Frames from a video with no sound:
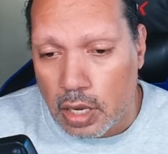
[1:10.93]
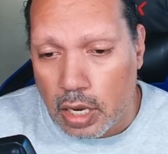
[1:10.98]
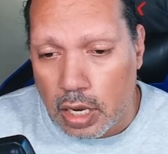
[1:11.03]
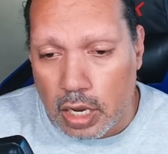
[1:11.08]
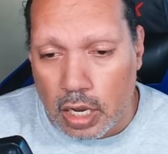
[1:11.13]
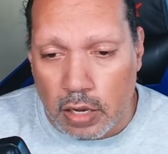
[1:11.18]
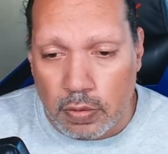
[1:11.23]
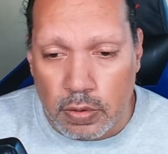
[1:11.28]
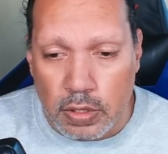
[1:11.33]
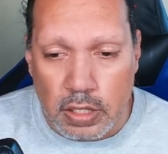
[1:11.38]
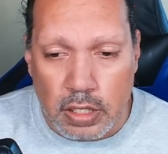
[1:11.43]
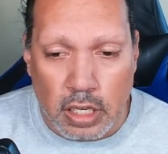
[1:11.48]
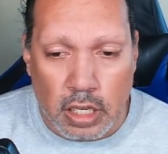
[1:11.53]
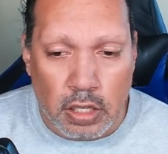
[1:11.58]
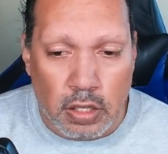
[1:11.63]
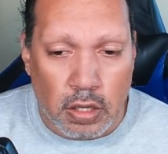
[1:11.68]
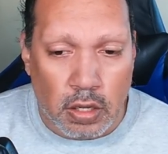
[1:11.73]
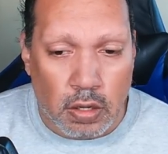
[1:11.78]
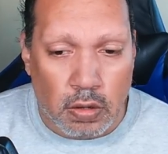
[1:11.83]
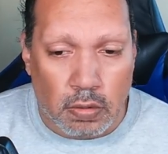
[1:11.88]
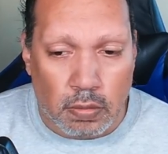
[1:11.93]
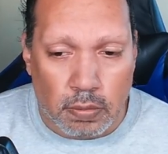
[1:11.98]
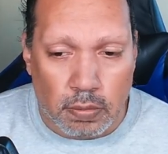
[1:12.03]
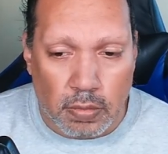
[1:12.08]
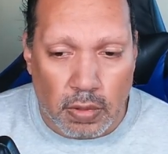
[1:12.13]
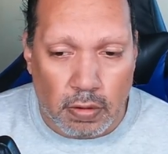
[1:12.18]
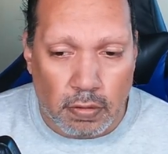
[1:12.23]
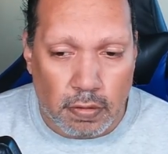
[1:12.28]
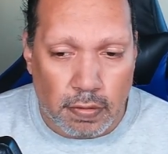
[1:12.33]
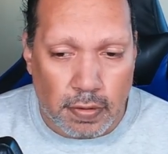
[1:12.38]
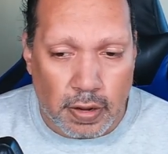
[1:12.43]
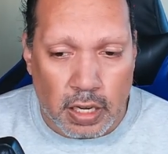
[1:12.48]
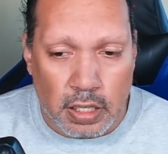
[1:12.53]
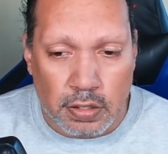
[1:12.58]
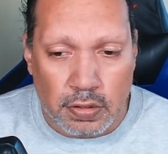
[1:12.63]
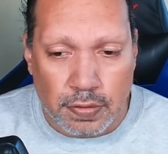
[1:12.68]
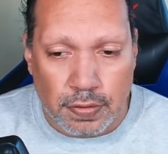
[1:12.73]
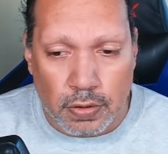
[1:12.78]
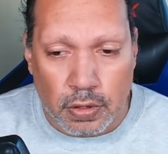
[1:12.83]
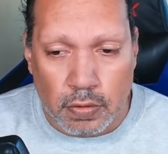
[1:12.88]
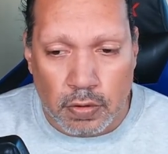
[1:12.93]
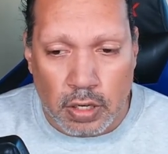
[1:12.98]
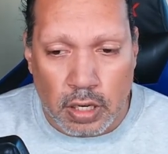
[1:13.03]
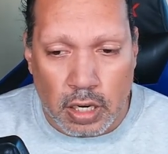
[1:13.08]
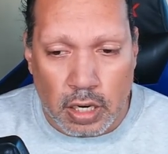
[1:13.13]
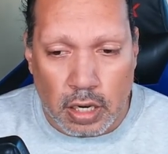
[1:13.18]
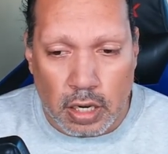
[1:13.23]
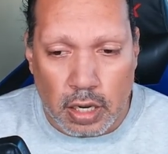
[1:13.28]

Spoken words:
I would say no. Fast forward,